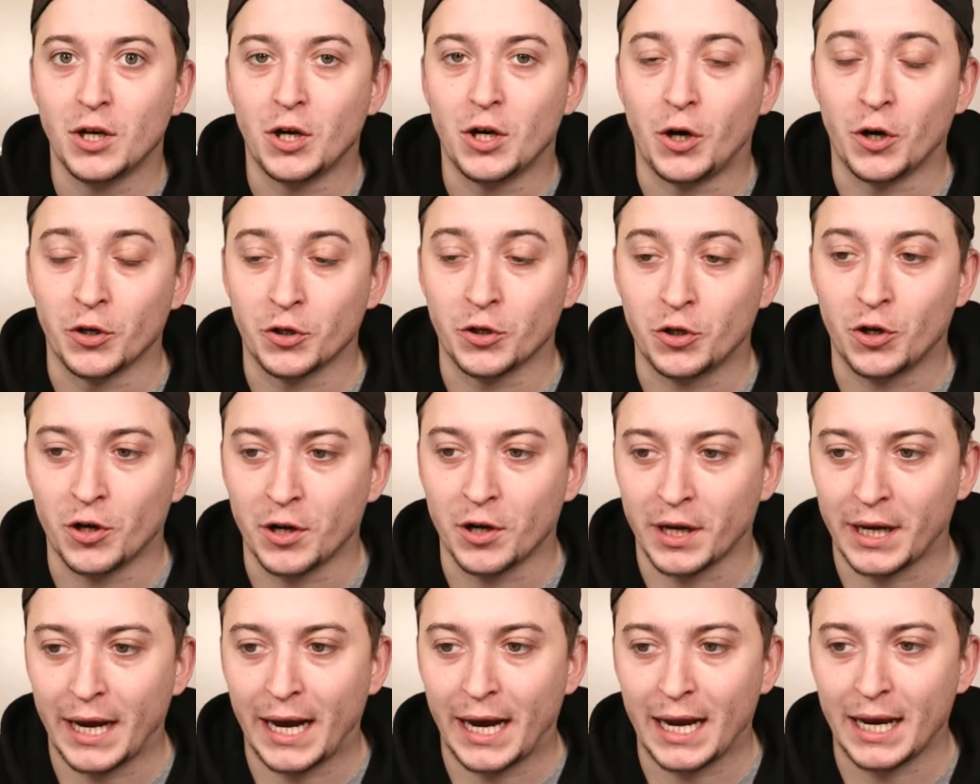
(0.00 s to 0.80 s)
on
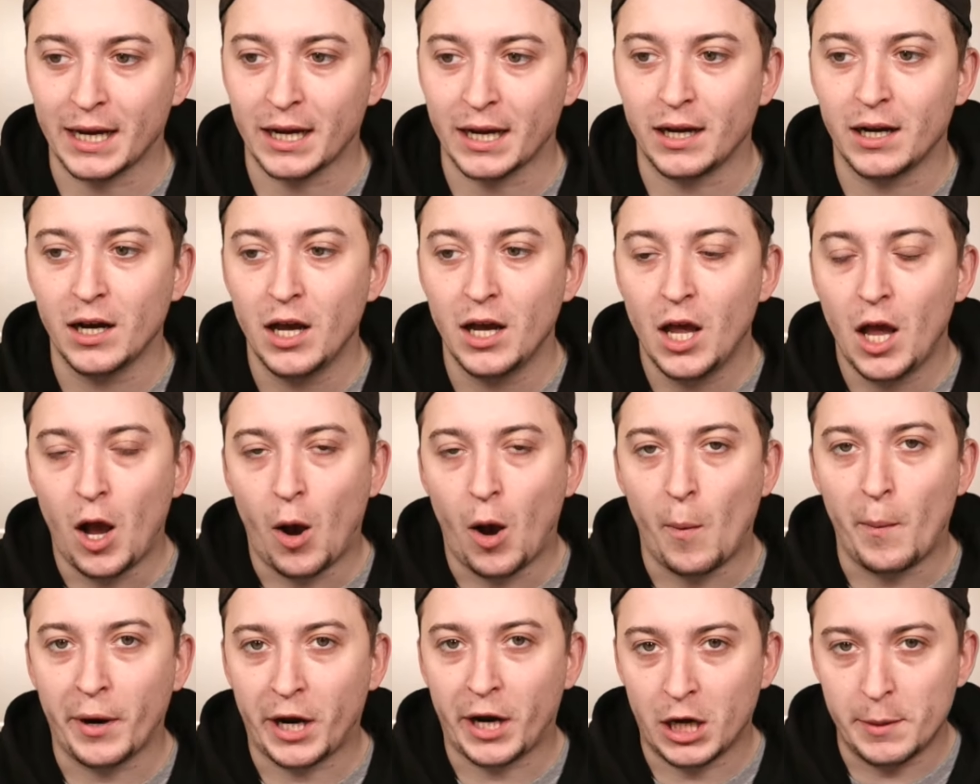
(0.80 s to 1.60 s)
Connor Gallagher,
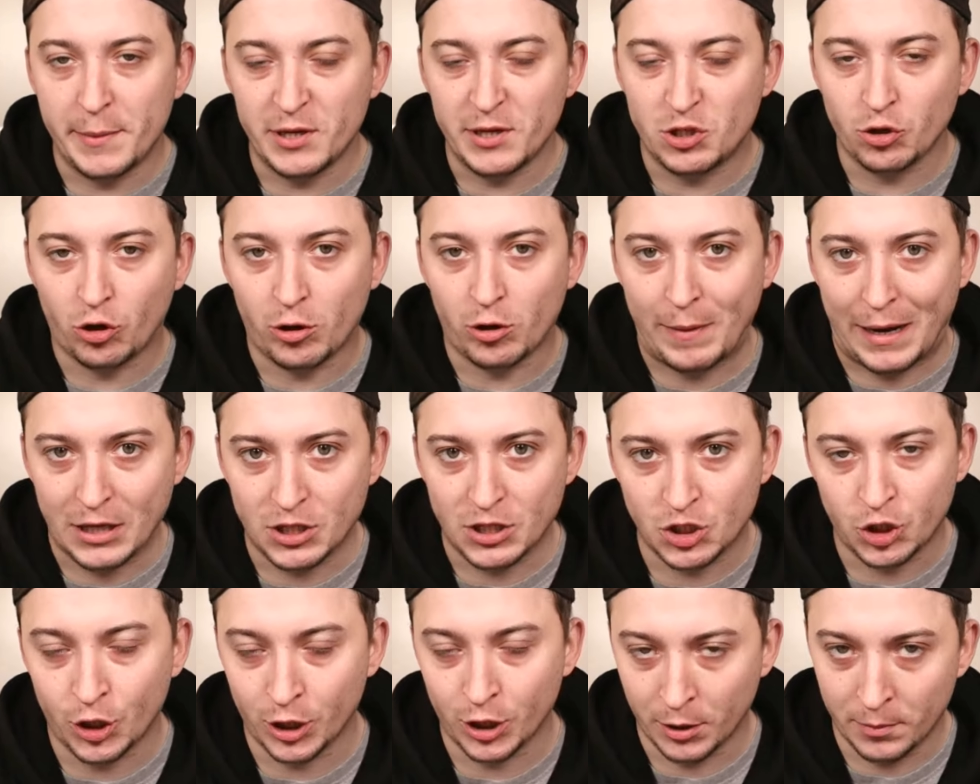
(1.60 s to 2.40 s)
and we're going to be talking about
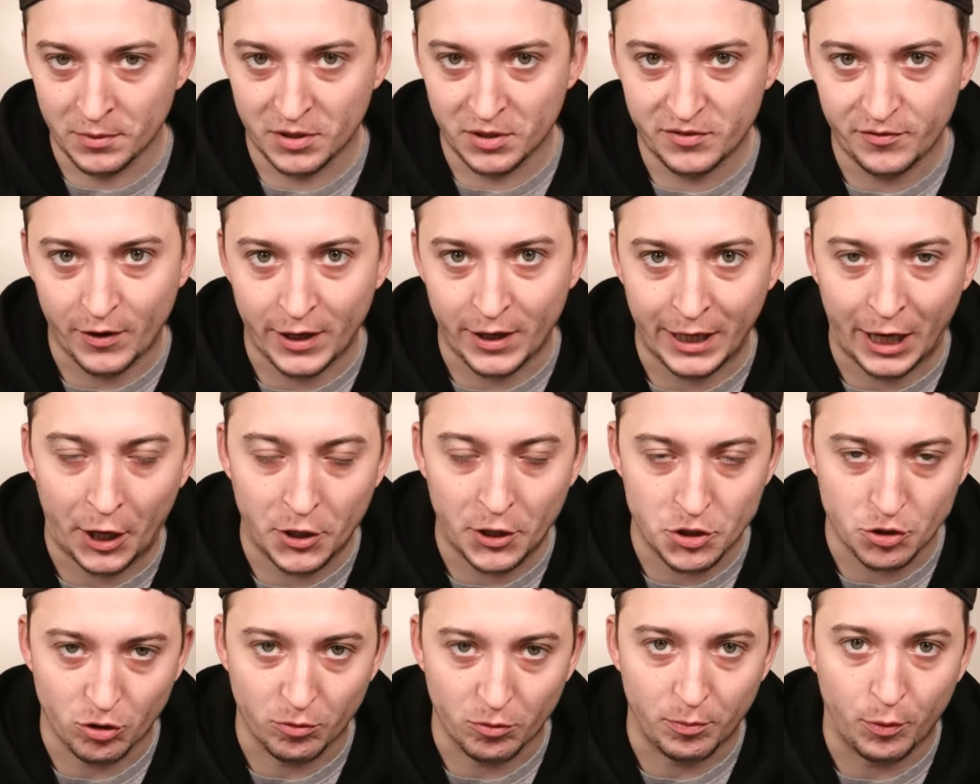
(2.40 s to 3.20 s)
Tottenham's
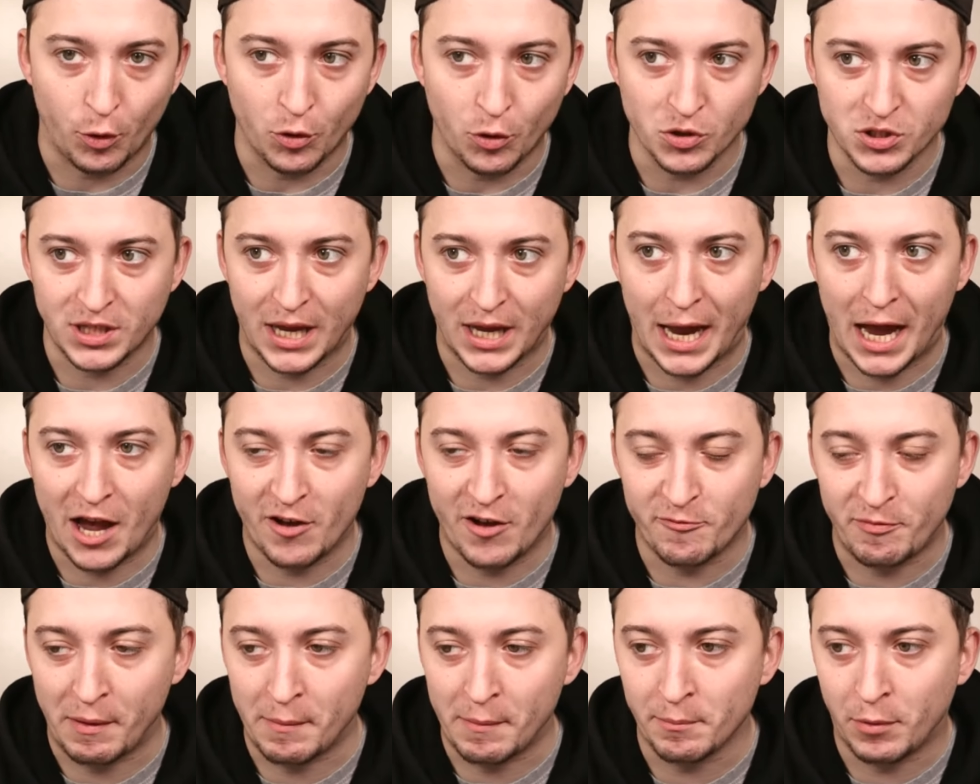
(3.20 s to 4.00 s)
financial reports that
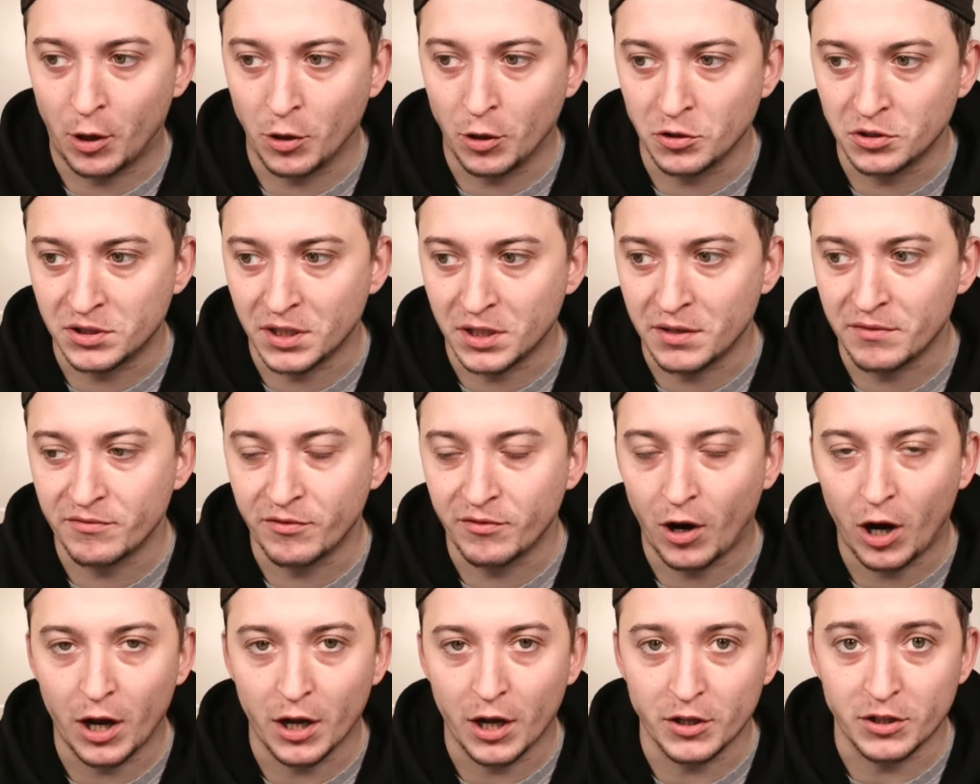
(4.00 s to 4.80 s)
have been posted
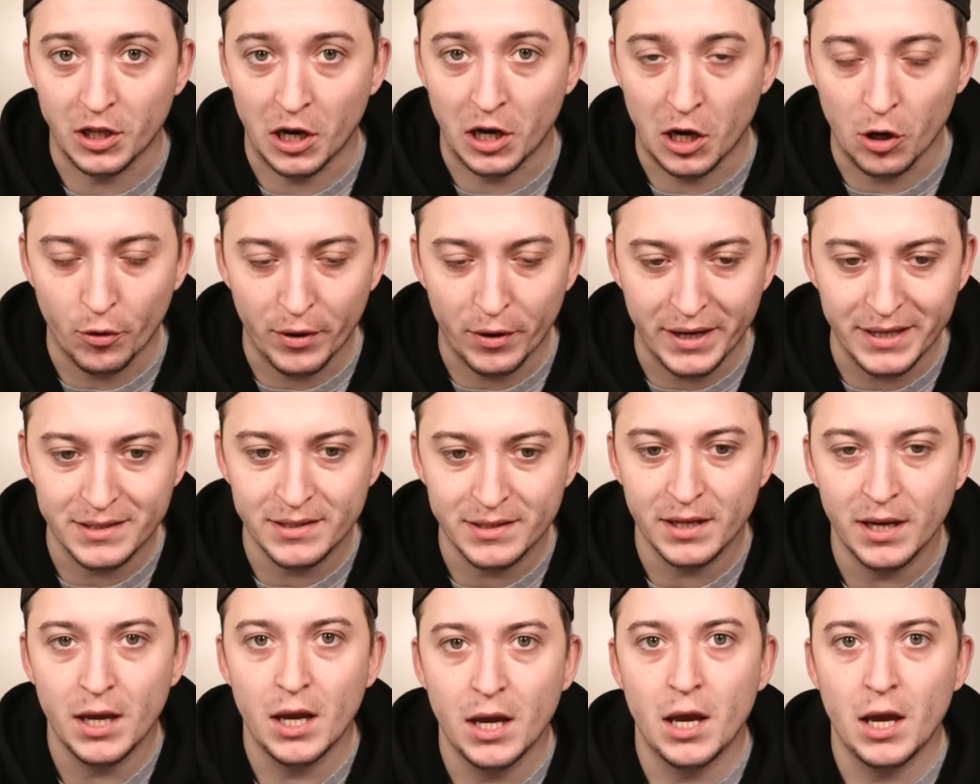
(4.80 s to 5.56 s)
via Deloitte.